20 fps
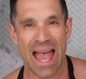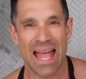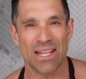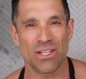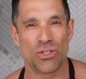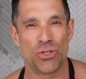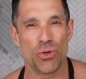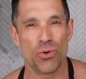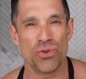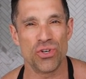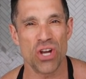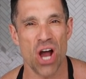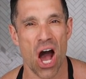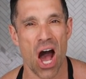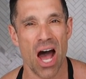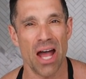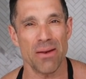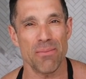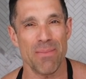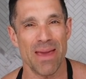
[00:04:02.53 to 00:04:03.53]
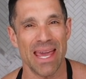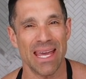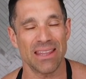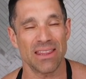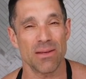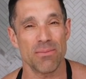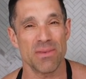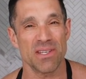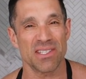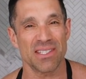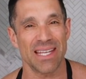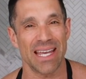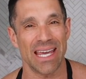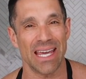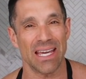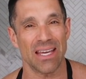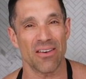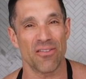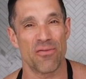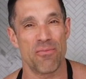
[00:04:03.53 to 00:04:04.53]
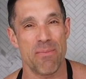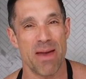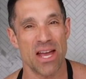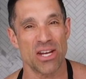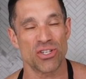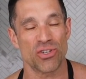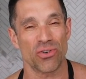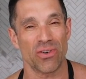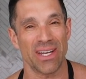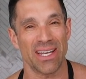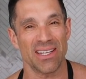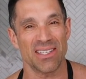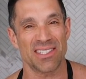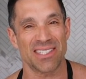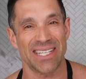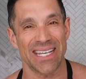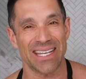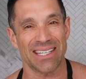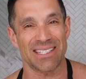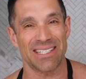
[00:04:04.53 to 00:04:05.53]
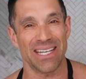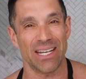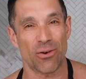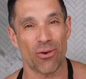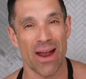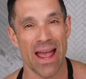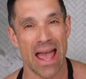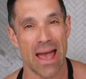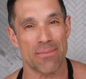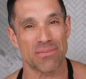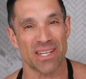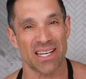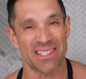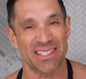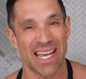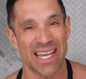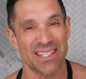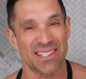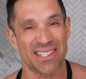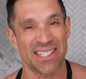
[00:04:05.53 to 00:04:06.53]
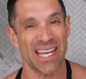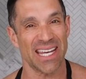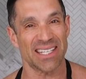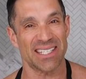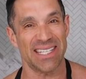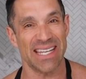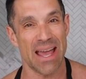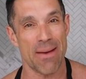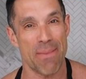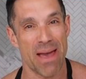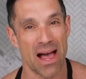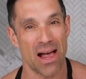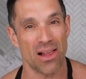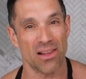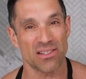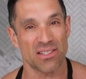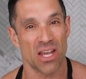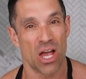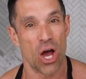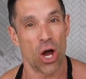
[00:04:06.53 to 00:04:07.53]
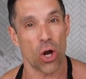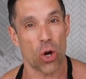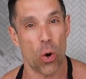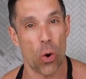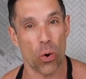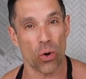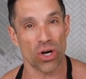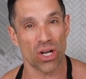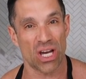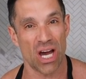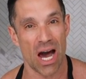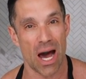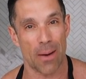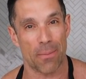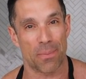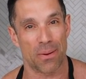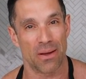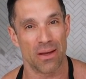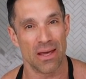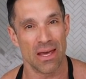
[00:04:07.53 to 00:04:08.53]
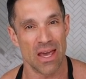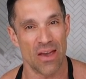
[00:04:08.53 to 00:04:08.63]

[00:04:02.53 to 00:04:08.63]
And do not make the mistake of measuring 60 grams. I said 60 mls, quarter cup.